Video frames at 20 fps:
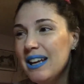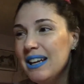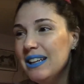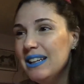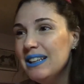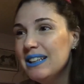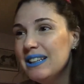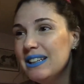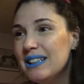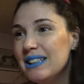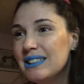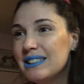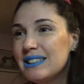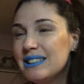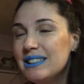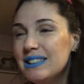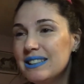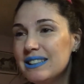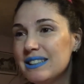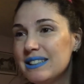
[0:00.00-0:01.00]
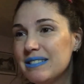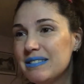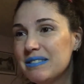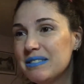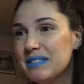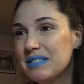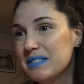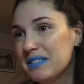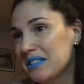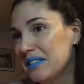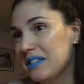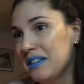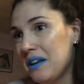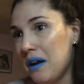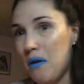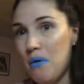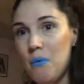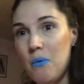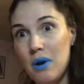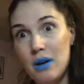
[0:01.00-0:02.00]
it's just
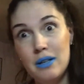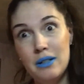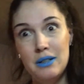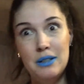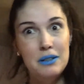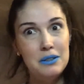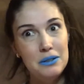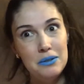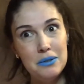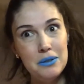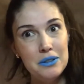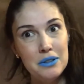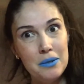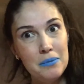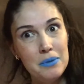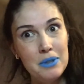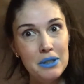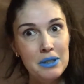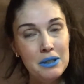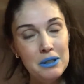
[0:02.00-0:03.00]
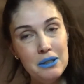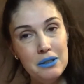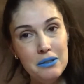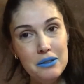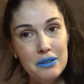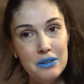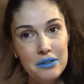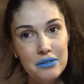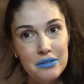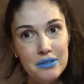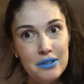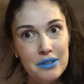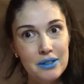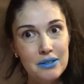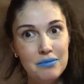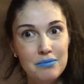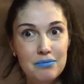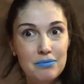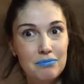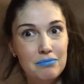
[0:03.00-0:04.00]
I wanted to do something a little different.